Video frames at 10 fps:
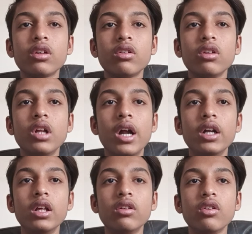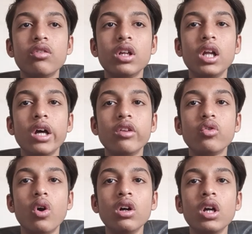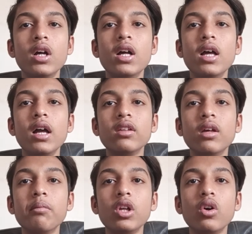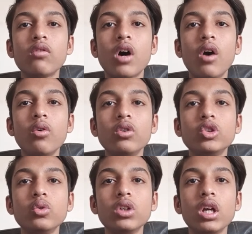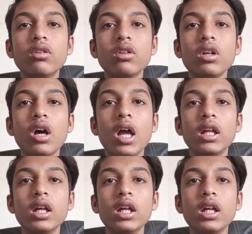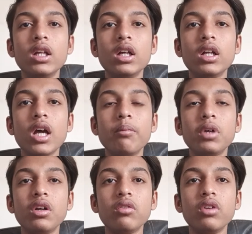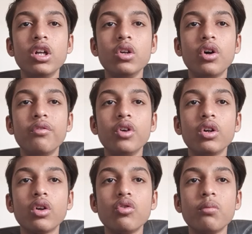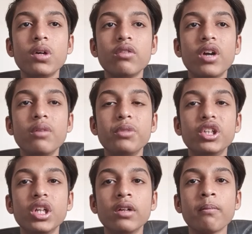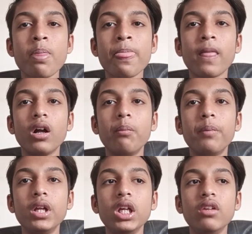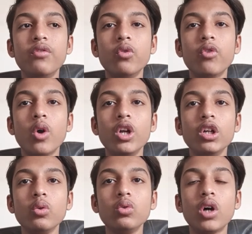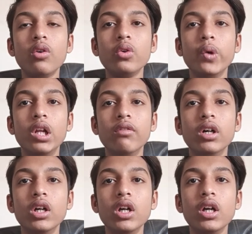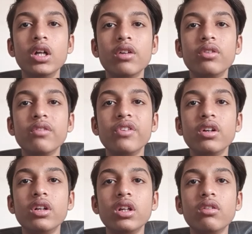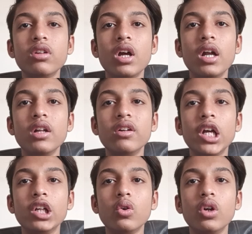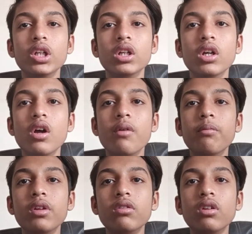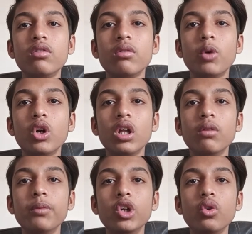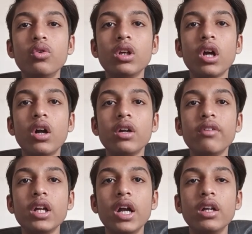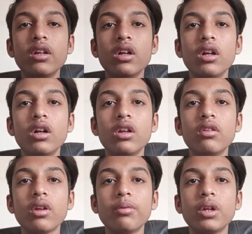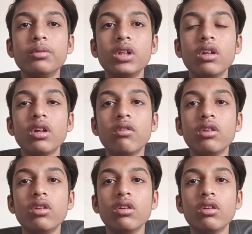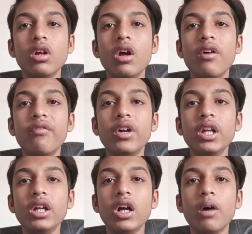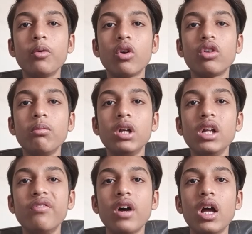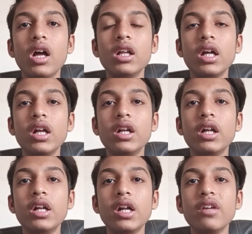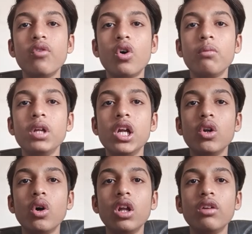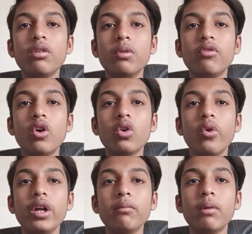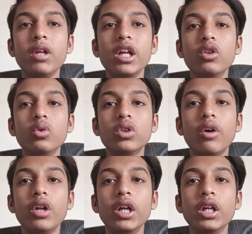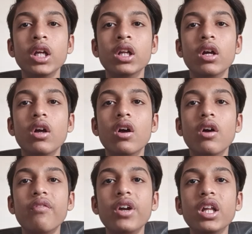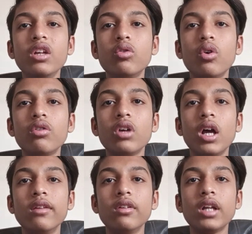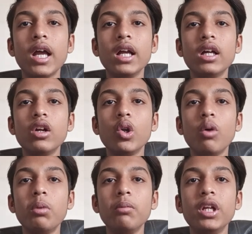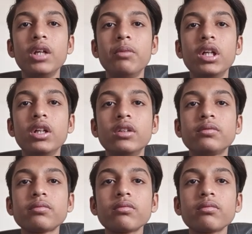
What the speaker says: success and is still a strong example of how showcase an in-depth understanding of your customers when pitching. Company info founded 2012. Industry Pinterest and technology. Business model B2C hardware and subscription services. Funding approximately $994 million before going public in 2019. Funding source as Tiger Global Management,